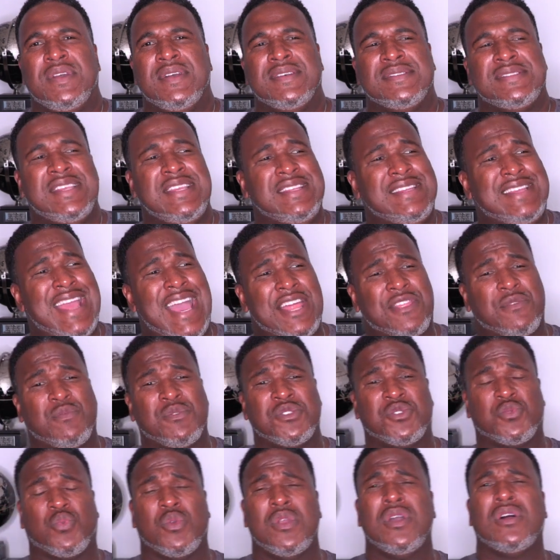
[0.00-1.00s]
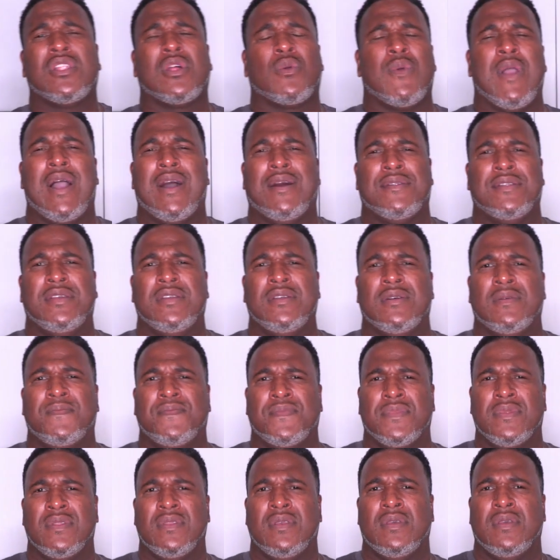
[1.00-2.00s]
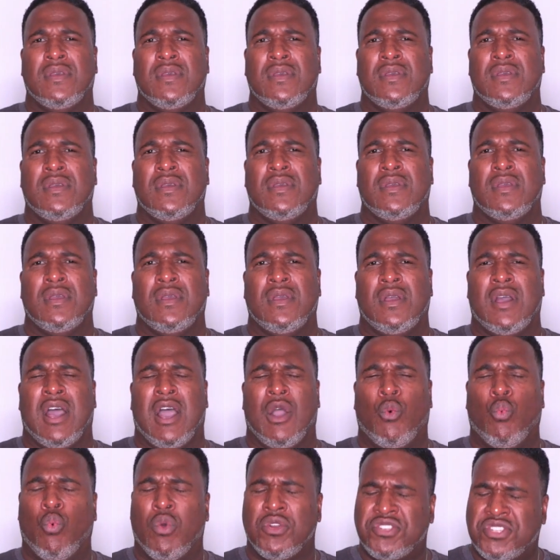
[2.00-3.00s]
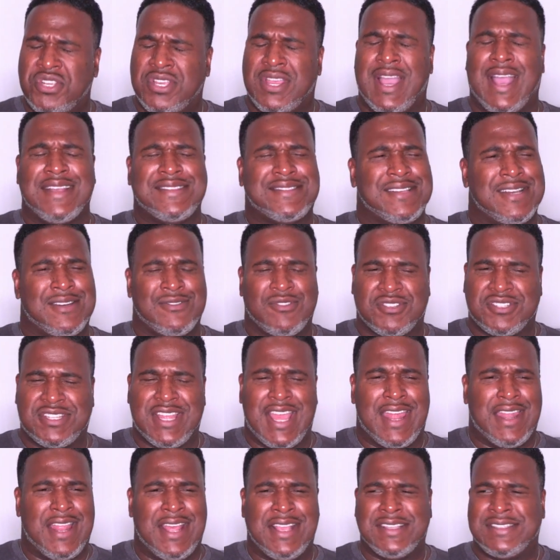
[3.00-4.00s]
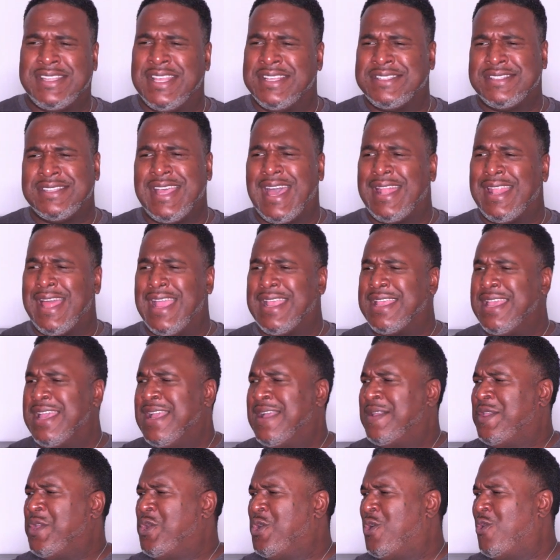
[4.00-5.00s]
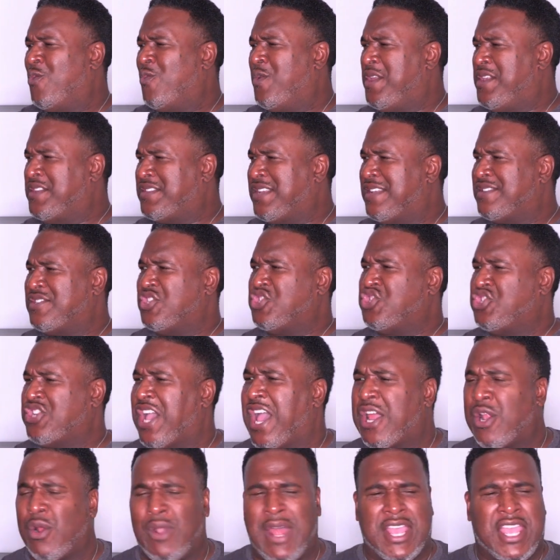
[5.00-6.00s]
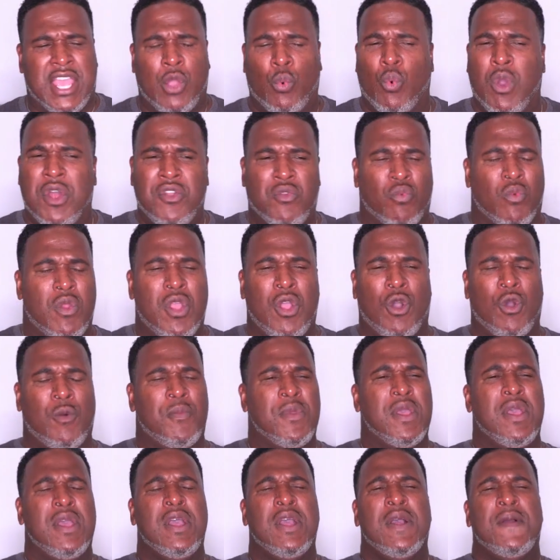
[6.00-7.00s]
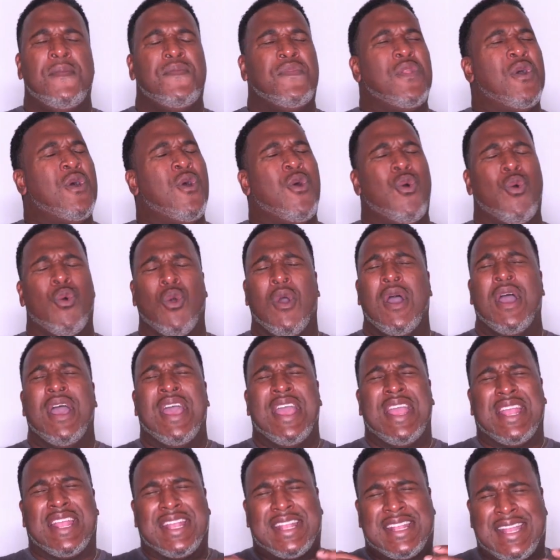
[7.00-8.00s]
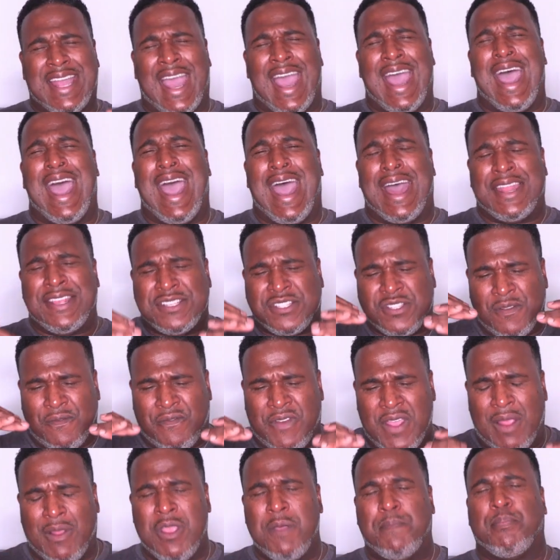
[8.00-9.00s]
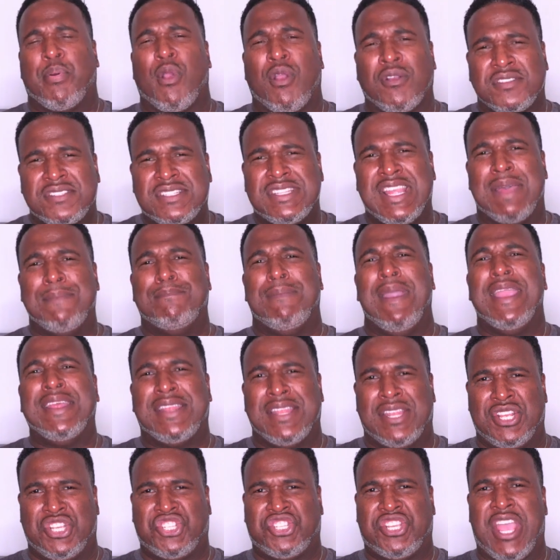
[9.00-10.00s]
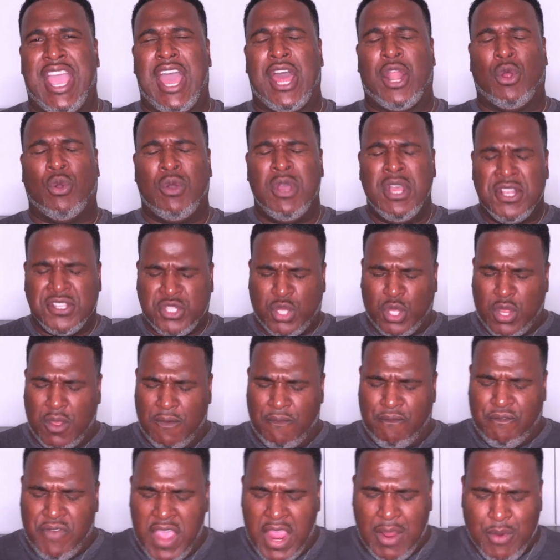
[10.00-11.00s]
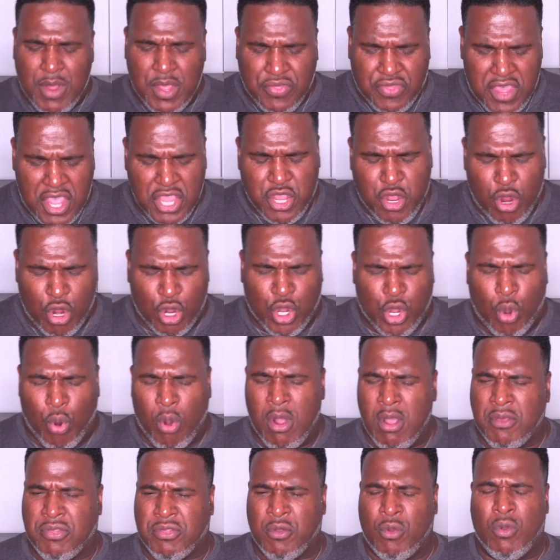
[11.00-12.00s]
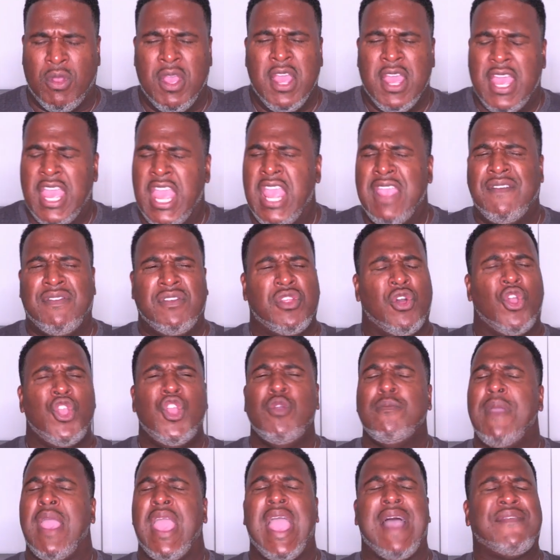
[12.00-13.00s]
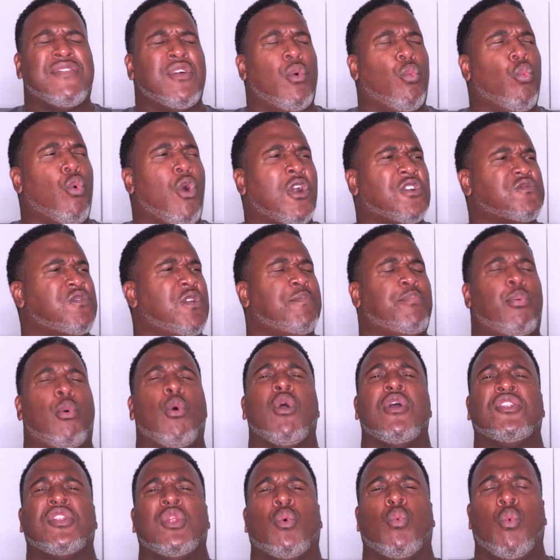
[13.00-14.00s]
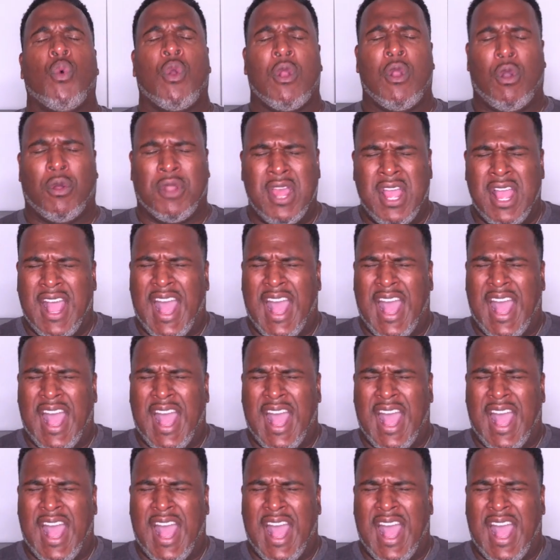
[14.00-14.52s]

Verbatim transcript: see, death was real around him. I want you guys to understand. It's, it's not like, you know, when he says a shadow, like it wasn't real. No, God is the very person that made it a shadow. So the very thing you're going through, even though you may have the worst report in the world,